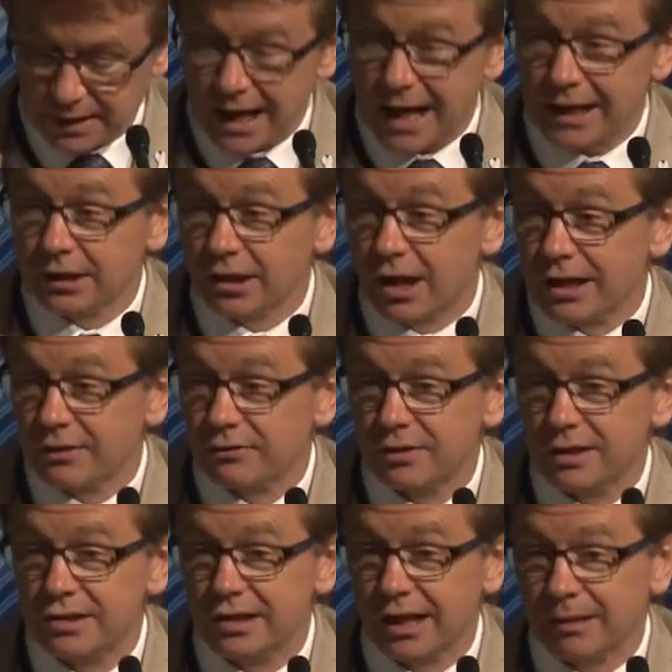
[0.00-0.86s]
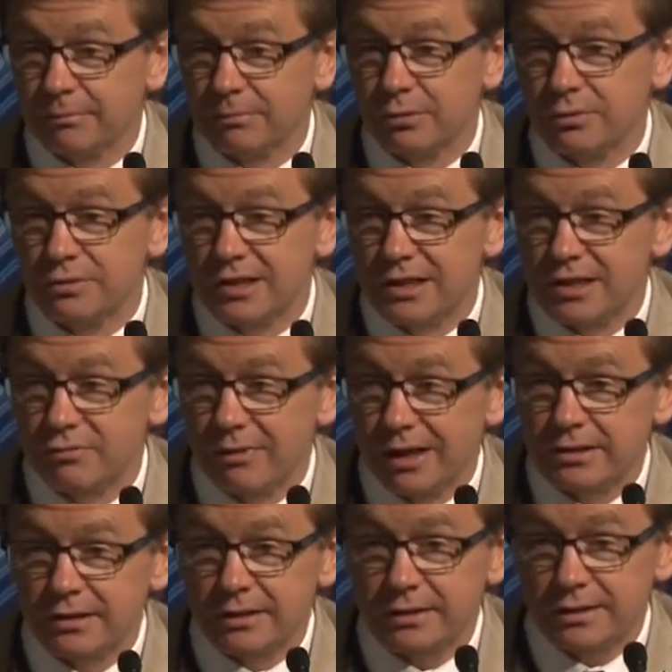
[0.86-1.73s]
unlike, for example, Des
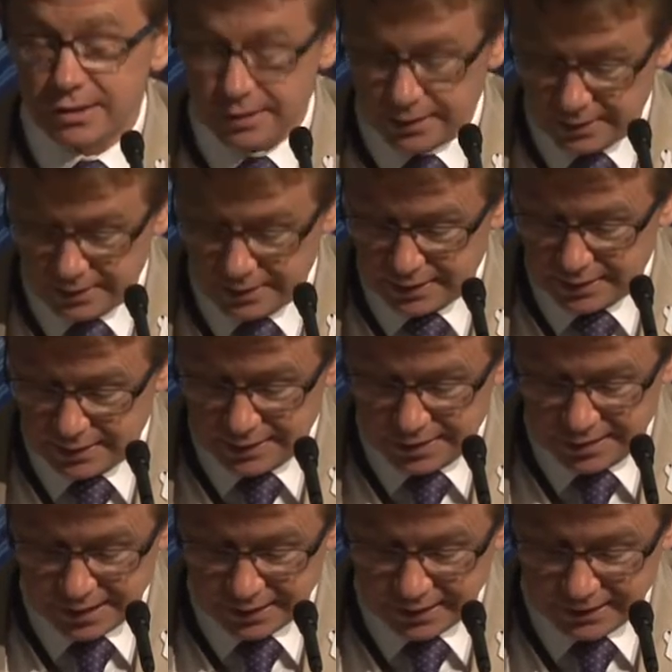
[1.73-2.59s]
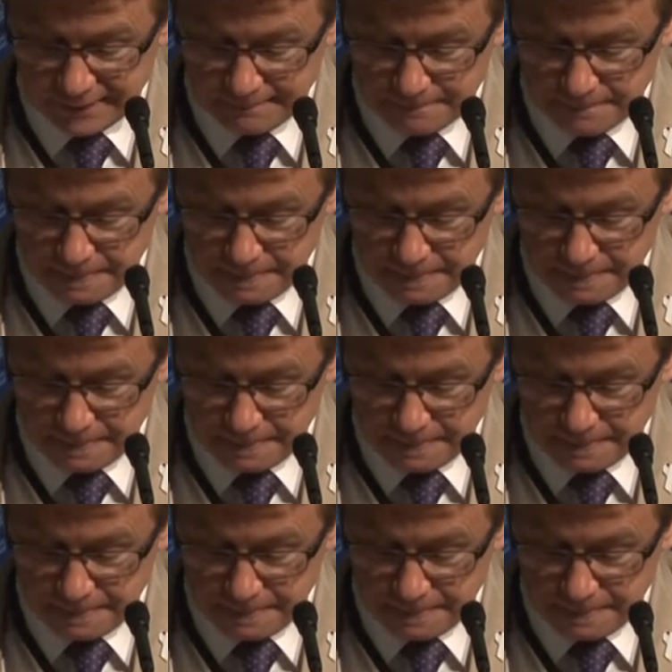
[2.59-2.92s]
Runyan's study.